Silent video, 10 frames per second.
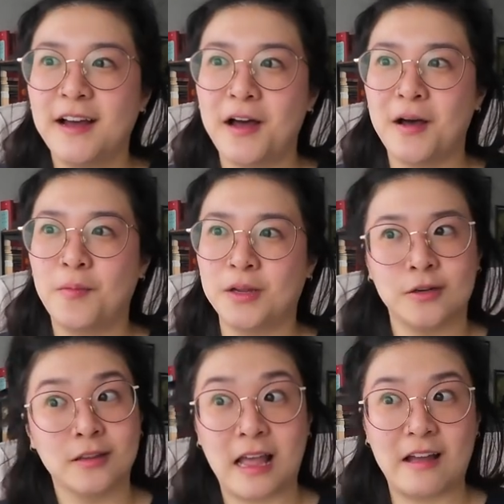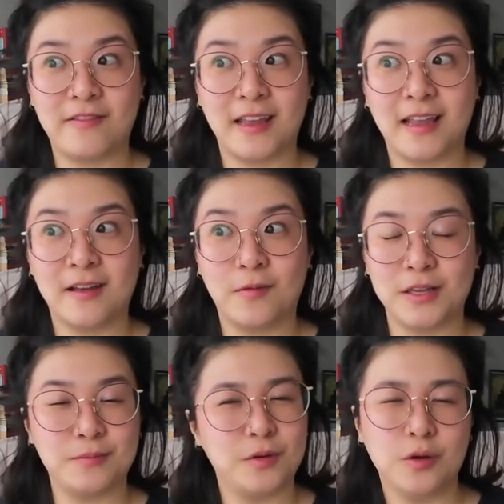um, when you're laughing
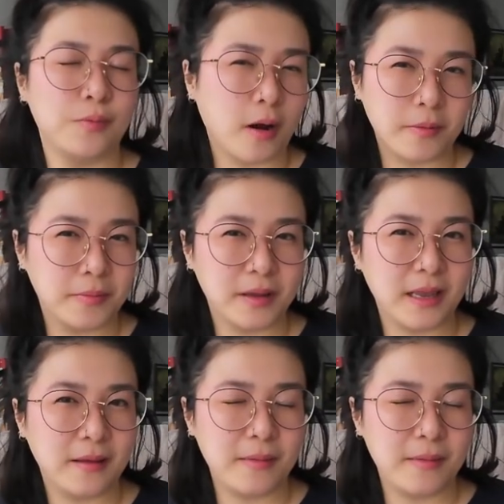when you probably